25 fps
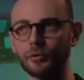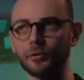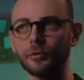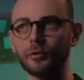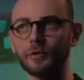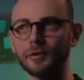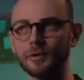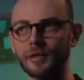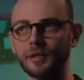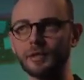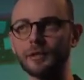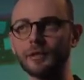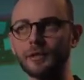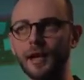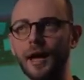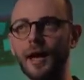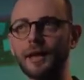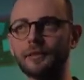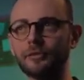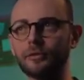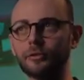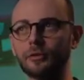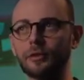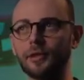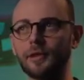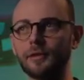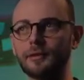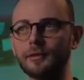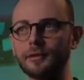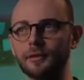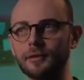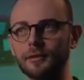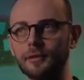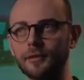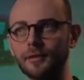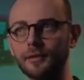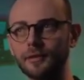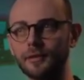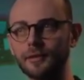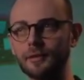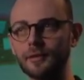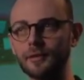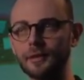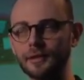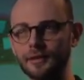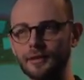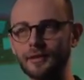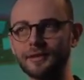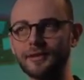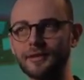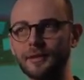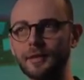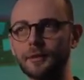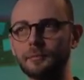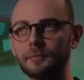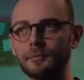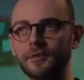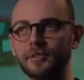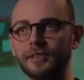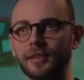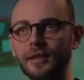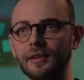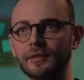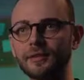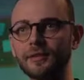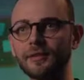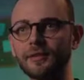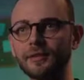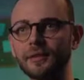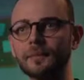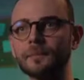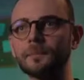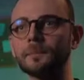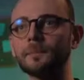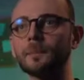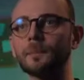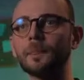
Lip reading: so it can isolate in the same sense.